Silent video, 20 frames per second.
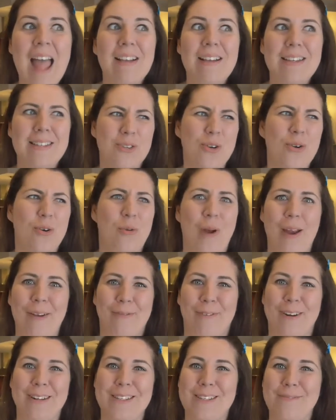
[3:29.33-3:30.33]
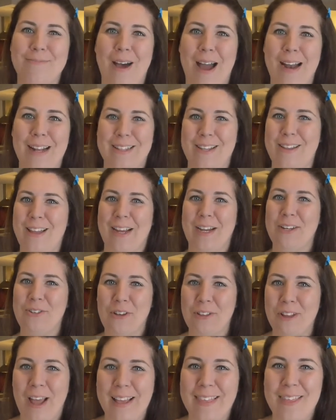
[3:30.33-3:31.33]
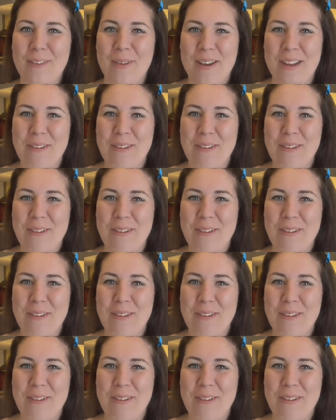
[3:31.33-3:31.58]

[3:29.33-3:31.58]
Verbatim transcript: And they're still great friends of mine. It's not like I don't like them